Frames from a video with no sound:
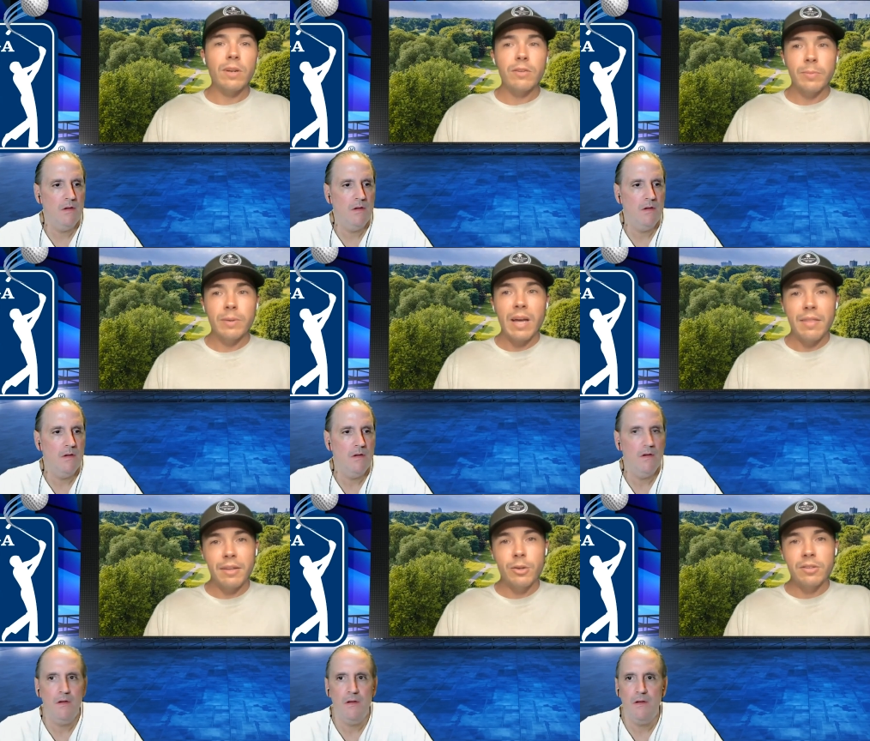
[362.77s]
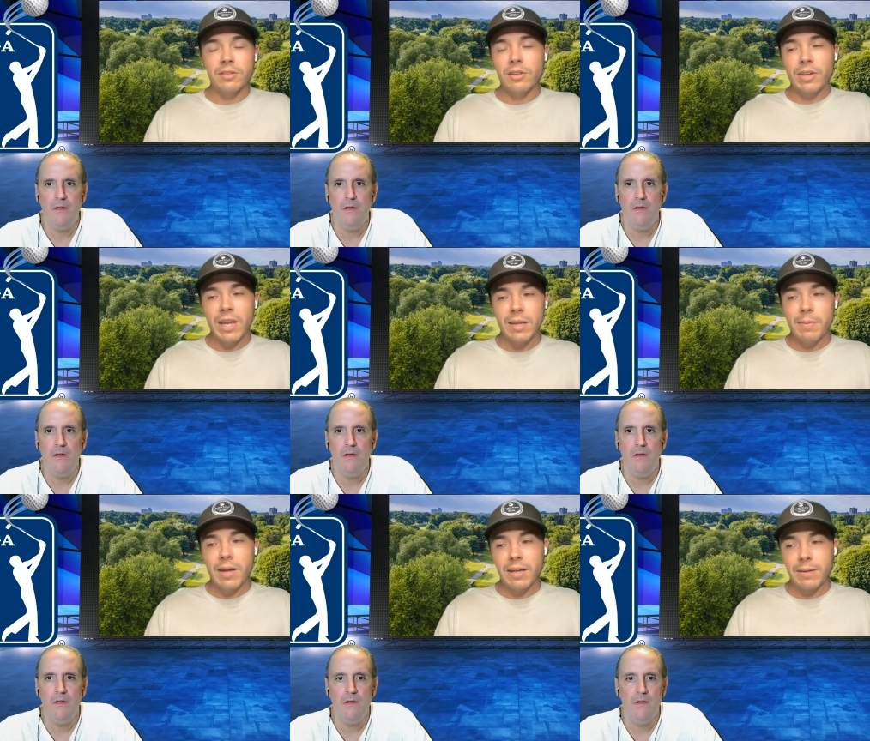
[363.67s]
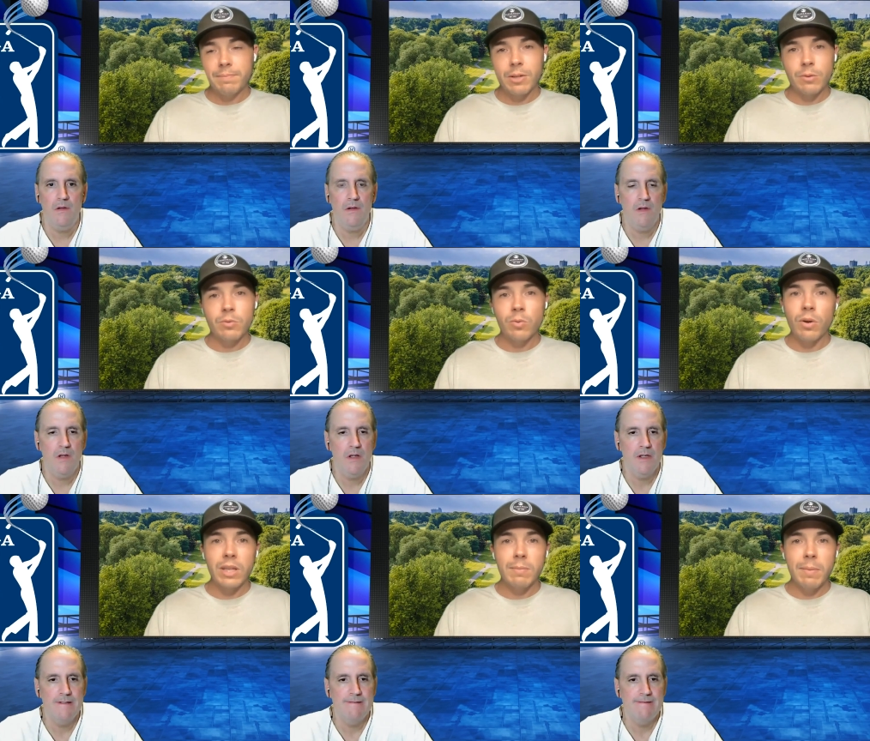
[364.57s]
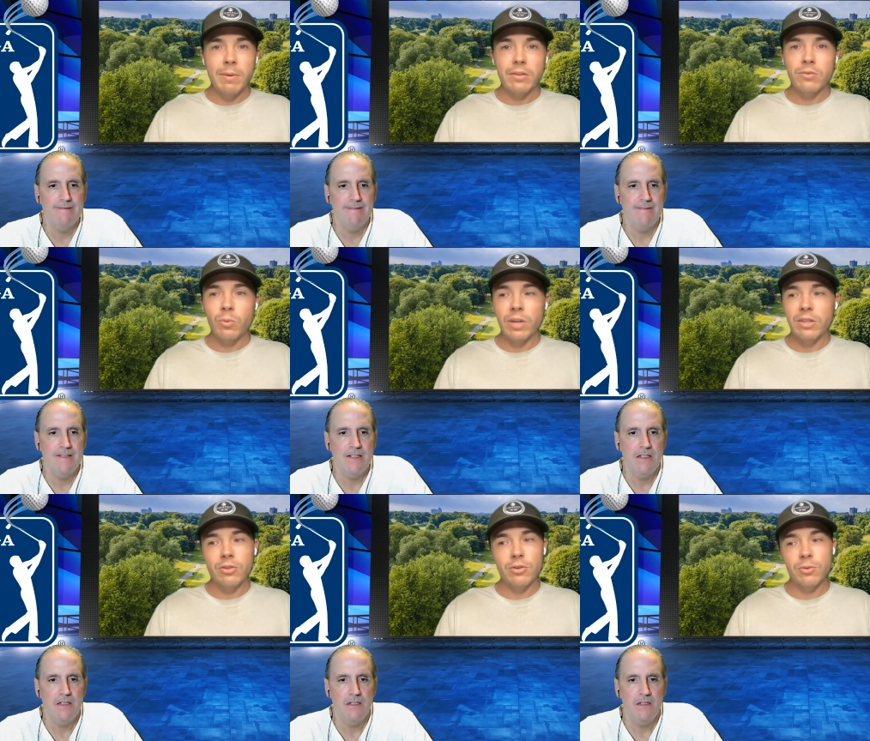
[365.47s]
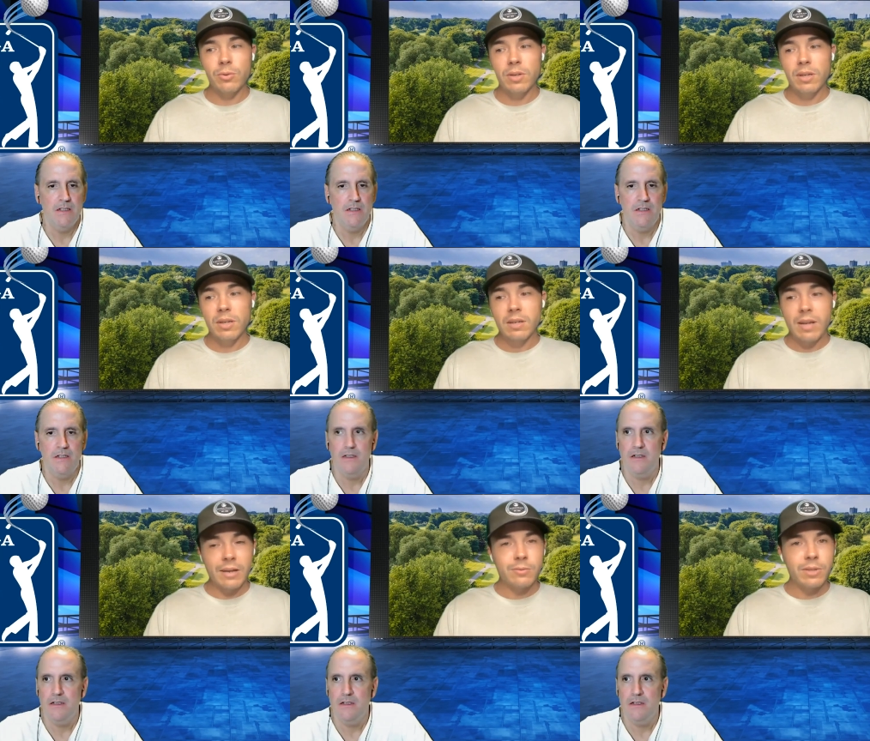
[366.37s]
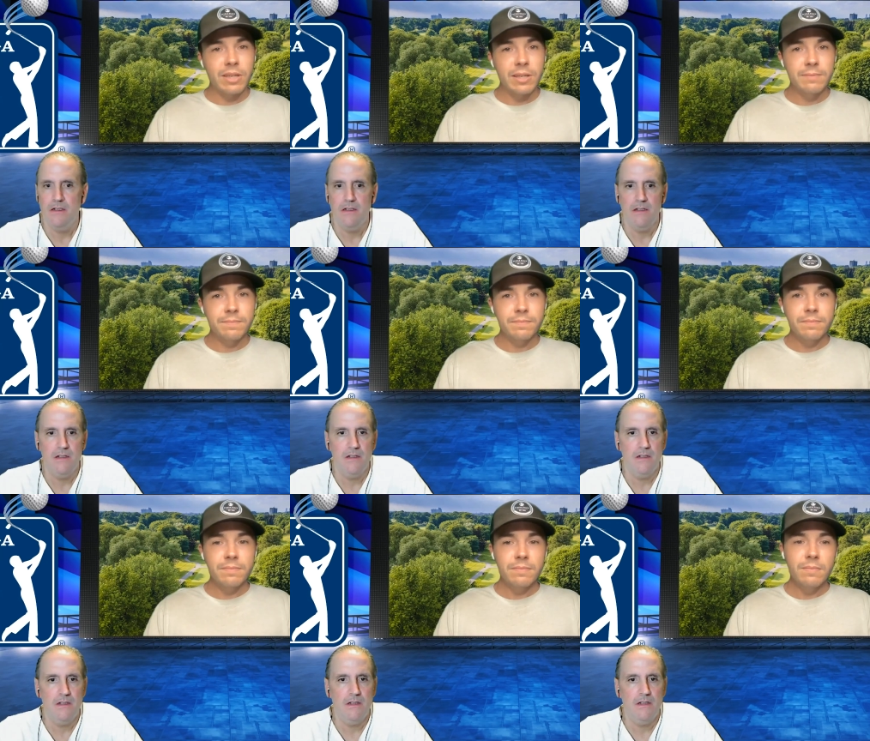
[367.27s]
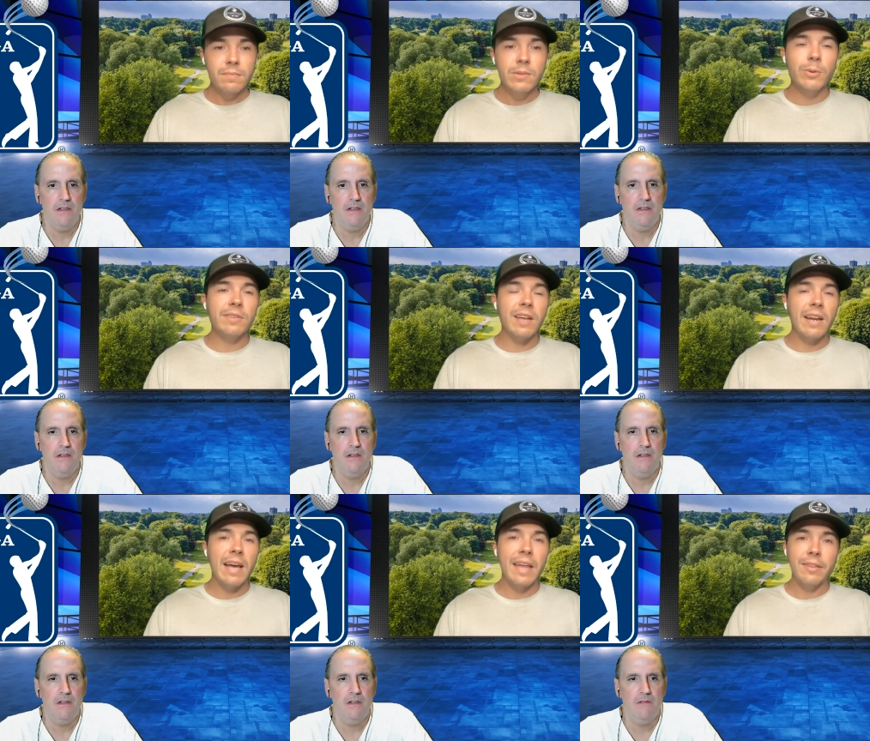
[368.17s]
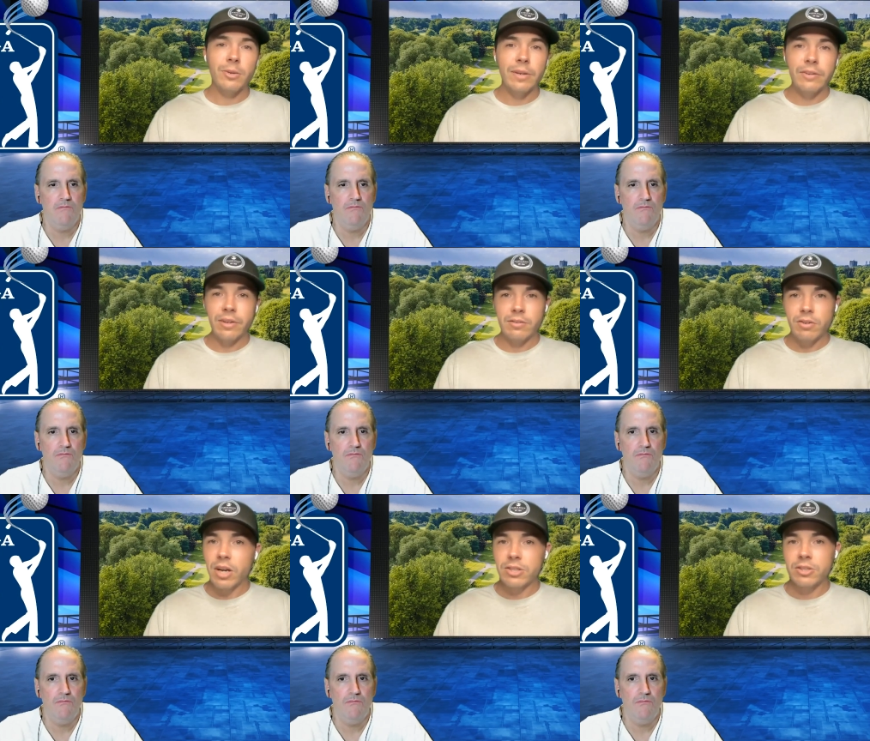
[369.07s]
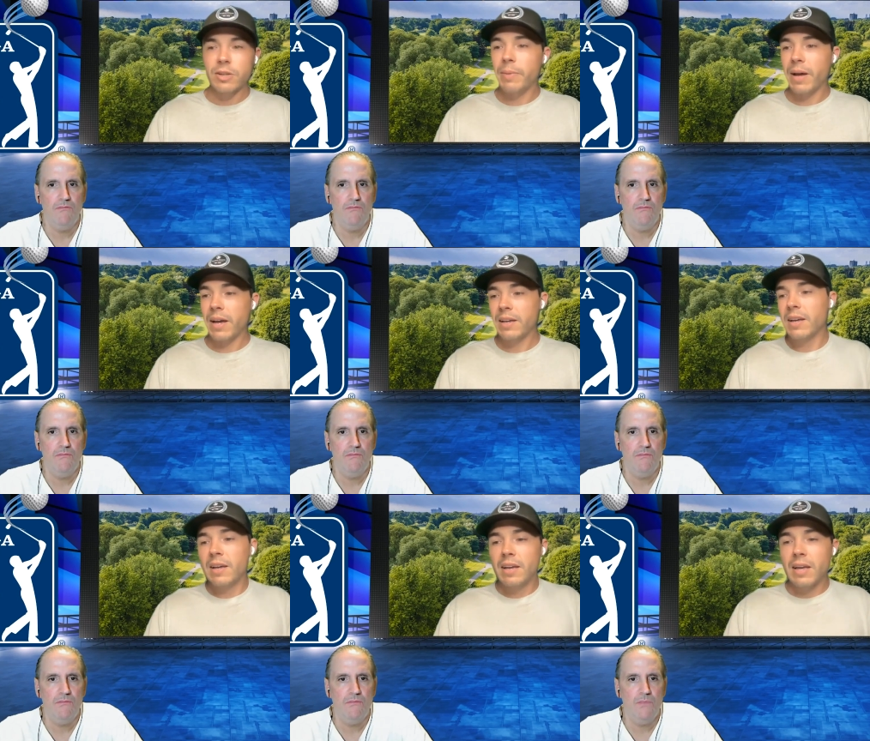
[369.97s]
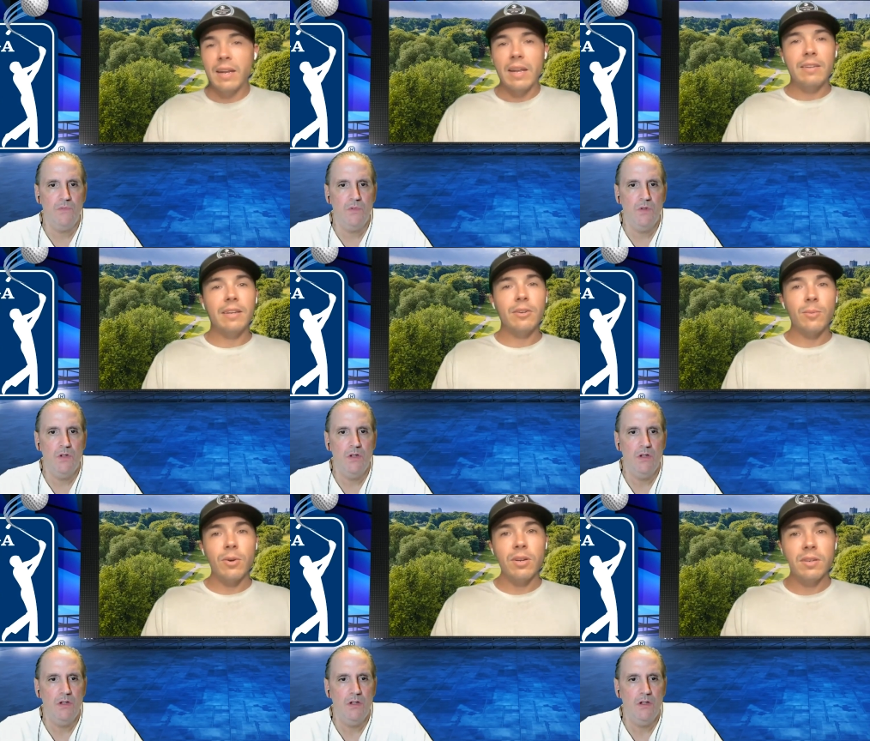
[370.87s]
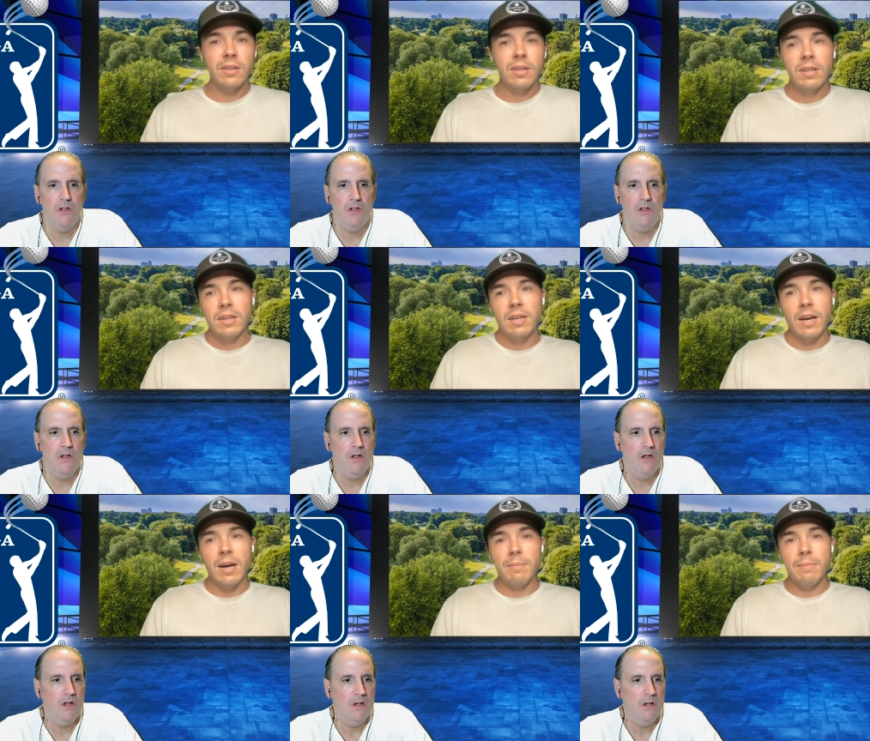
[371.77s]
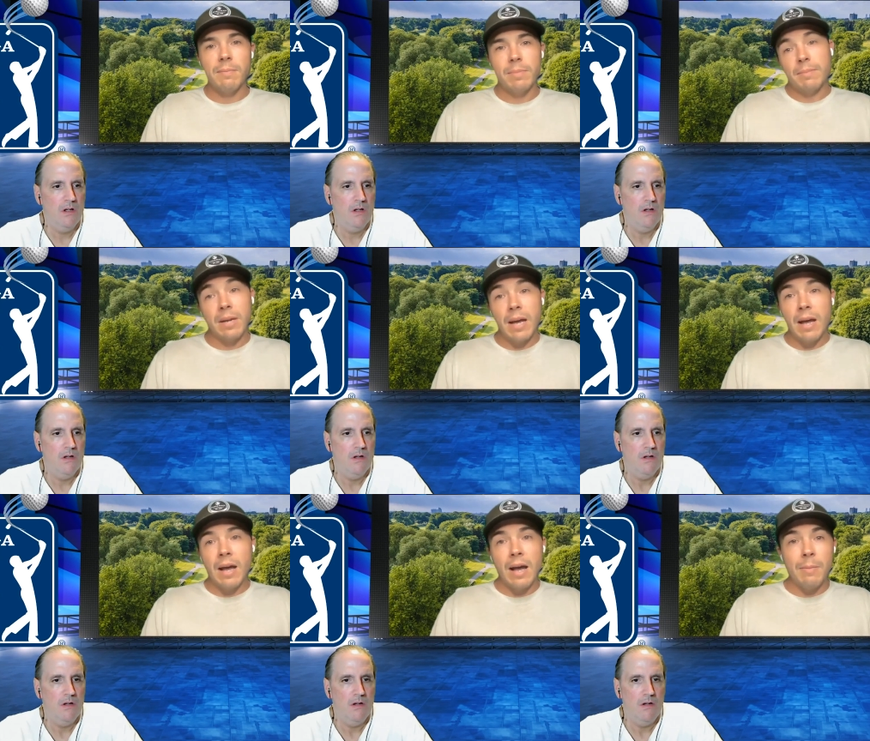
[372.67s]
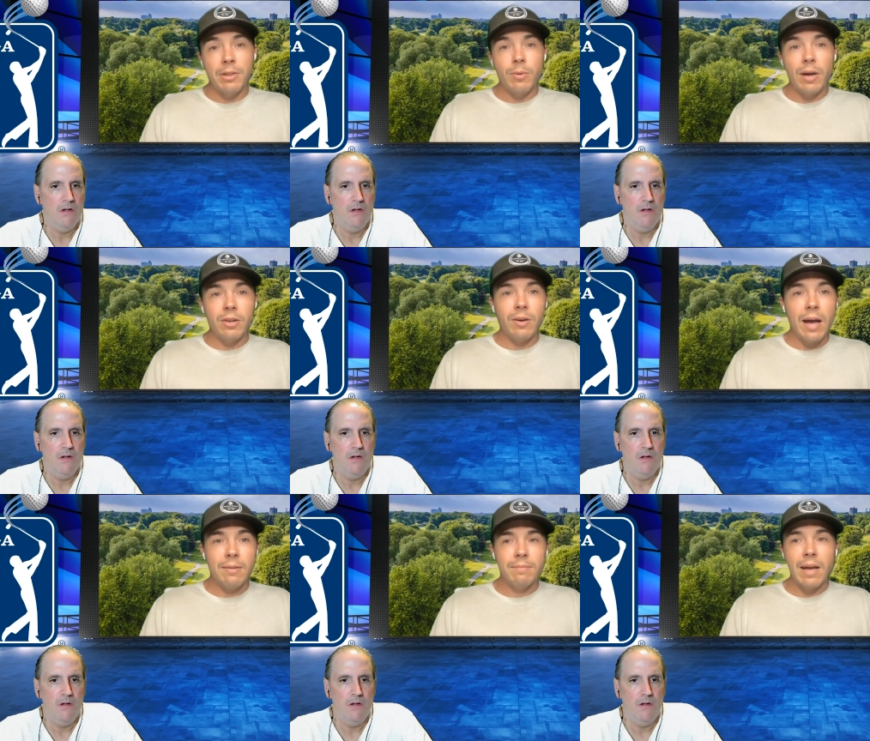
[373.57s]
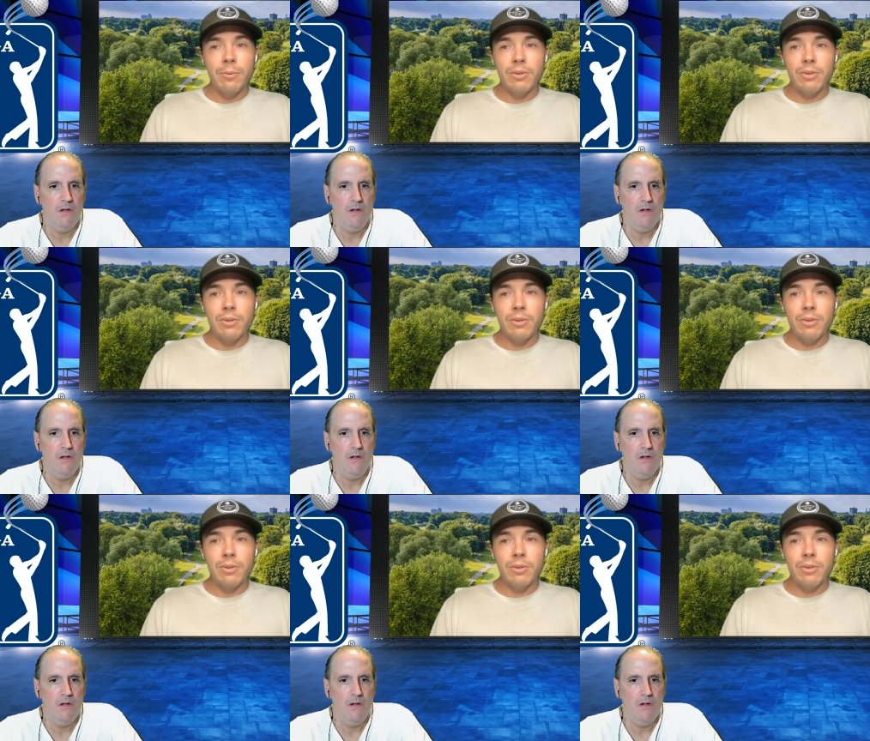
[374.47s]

Speaker 1: a little bit, I think you could still get him at a you know 20, maybe a 22 next week. So he's not a guy I think you need to like rush to bet at 18 to 1. Um, but but I'm a do. I don't. I, I